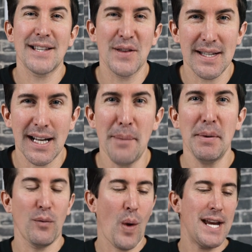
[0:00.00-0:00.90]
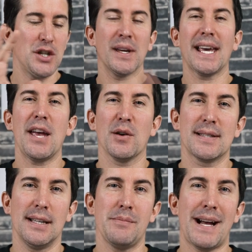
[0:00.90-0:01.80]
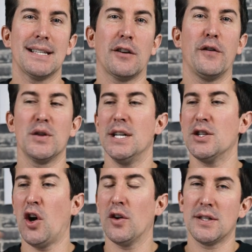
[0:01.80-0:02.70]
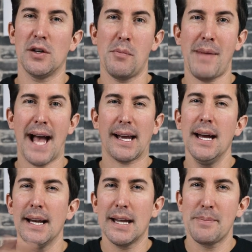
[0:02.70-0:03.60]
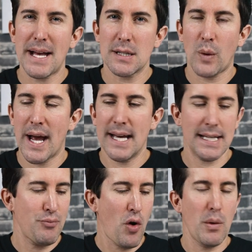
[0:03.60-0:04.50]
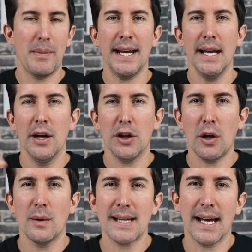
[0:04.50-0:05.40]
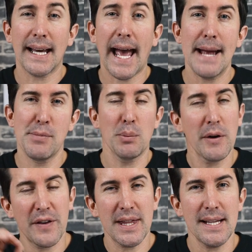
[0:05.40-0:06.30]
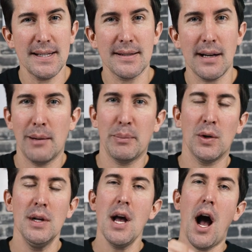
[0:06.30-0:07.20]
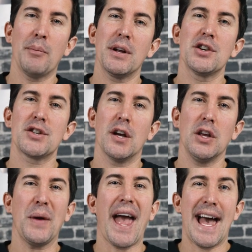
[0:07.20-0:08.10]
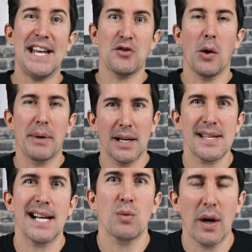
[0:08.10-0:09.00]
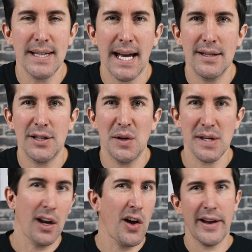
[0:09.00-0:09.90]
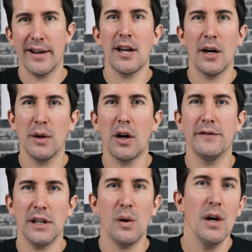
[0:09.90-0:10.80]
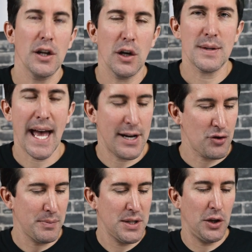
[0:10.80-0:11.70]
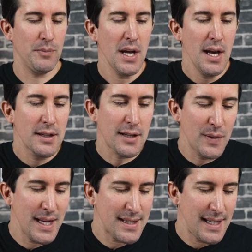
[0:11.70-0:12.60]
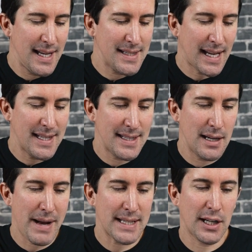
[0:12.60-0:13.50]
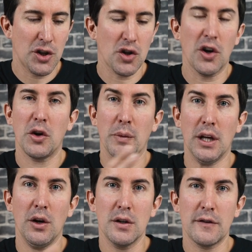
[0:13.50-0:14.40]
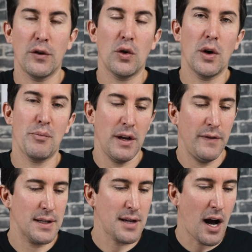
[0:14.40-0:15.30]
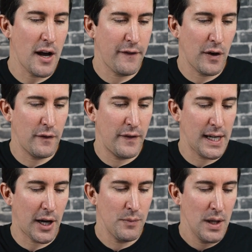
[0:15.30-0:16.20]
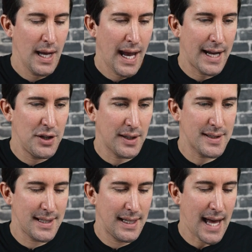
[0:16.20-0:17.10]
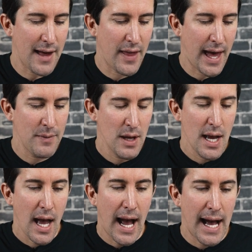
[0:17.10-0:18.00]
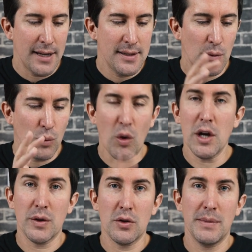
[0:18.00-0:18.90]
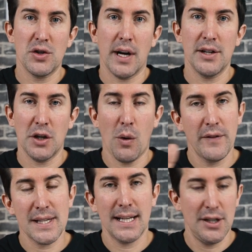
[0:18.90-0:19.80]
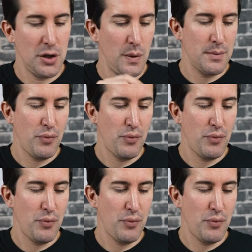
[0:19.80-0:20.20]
so there's a couple of ways you can get your cinematic footage onto your Mac. Now the best way is probably using a cable, but for this example, I'm gonna show you AirDrop because that's what I tend to use a lot, and I know a lot of you use AirDrop too. So this is a cinematic shot that we used for a previous iPhone video, and you can see that there. And what you would normally try and do, obviously, is you would